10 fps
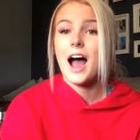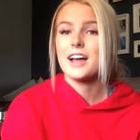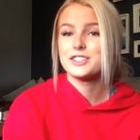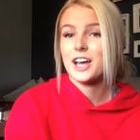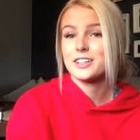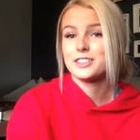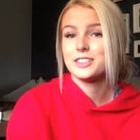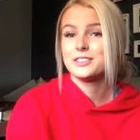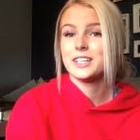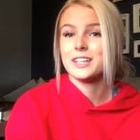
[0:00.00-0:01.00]
I challenge
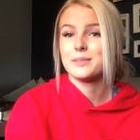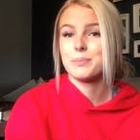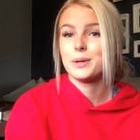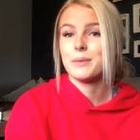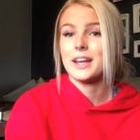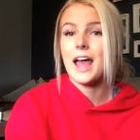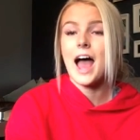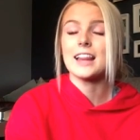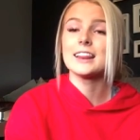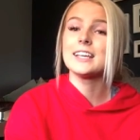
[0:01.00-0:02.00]
you to implement
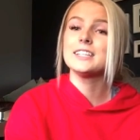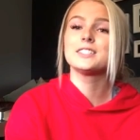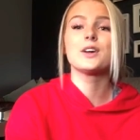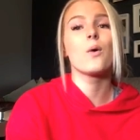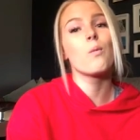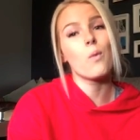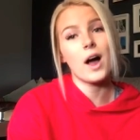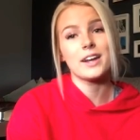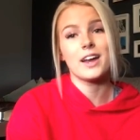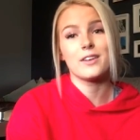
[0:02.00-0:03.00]
at least
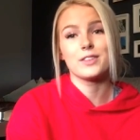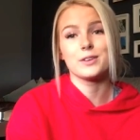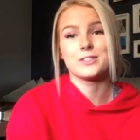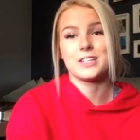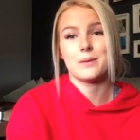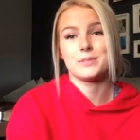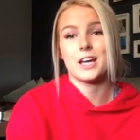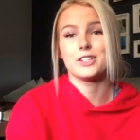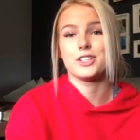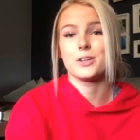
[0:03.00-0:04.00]
one of those tips
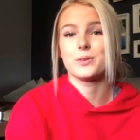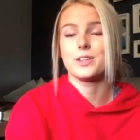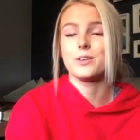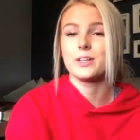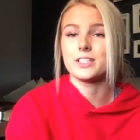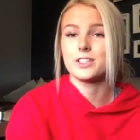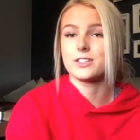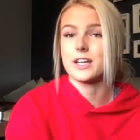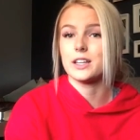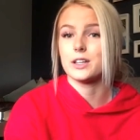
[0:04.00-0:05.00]
I shared with you into your
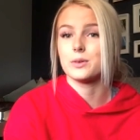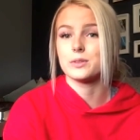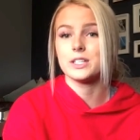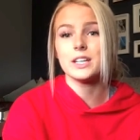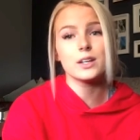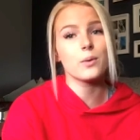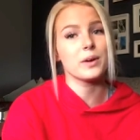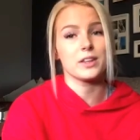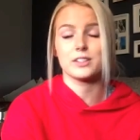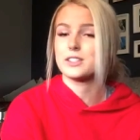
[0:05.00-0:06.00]
daily routine,
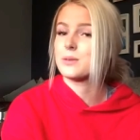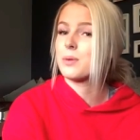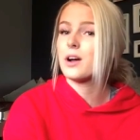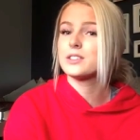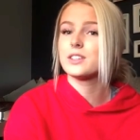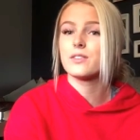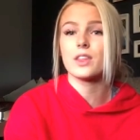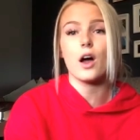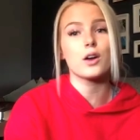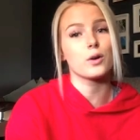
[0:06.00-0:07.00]
whether it's the positive
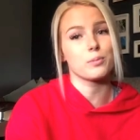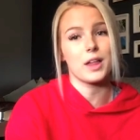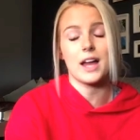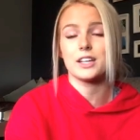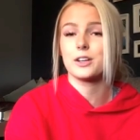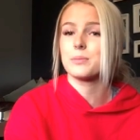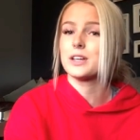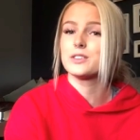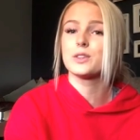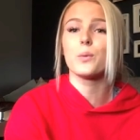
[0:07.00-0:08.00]
thought or planning your
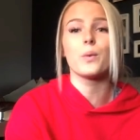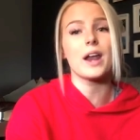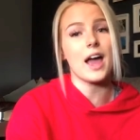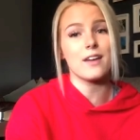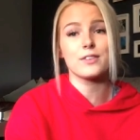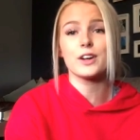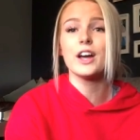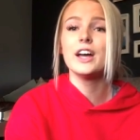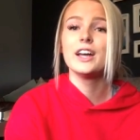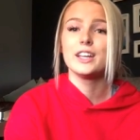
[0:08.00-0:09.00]
meals, whatever
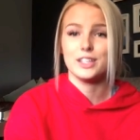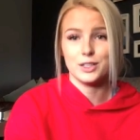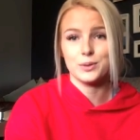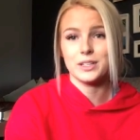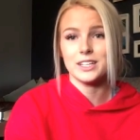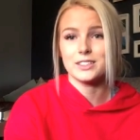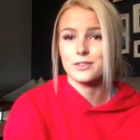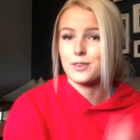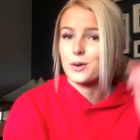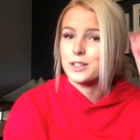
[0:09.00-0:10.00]
you need to
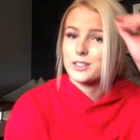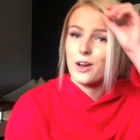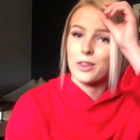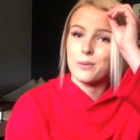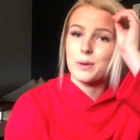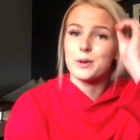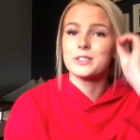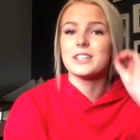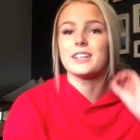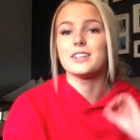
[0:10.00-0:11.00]
focus on the
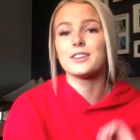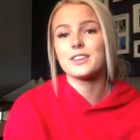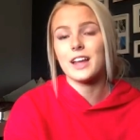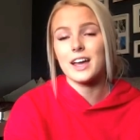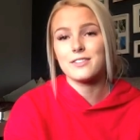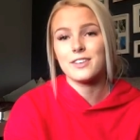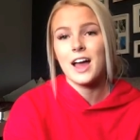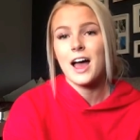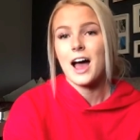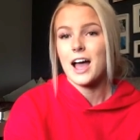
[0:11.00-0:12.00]
most in your life.
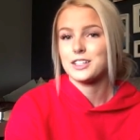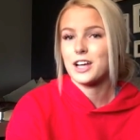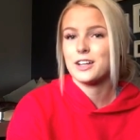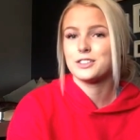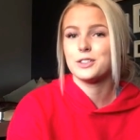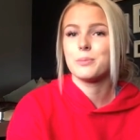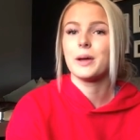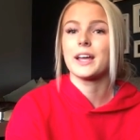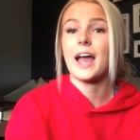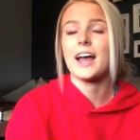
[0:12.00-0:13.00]
I challenge you to
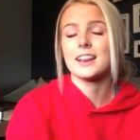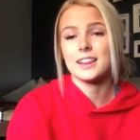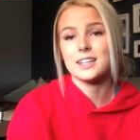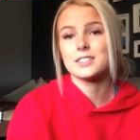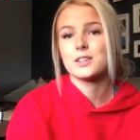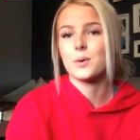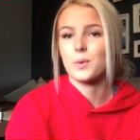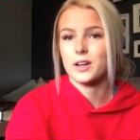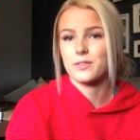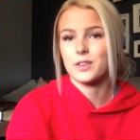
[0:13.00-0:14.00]
pick at least
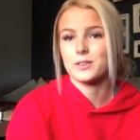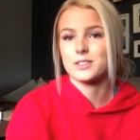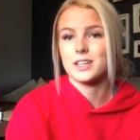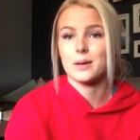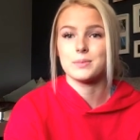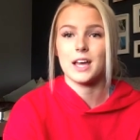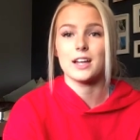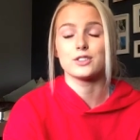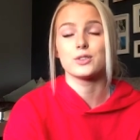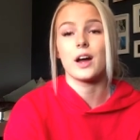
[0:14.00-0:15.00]
one of those tips
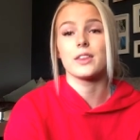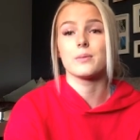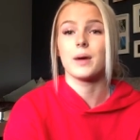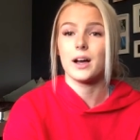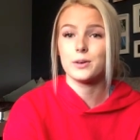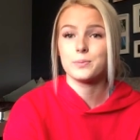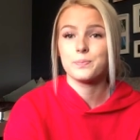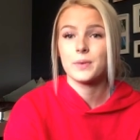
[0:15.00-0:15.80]
and try them out.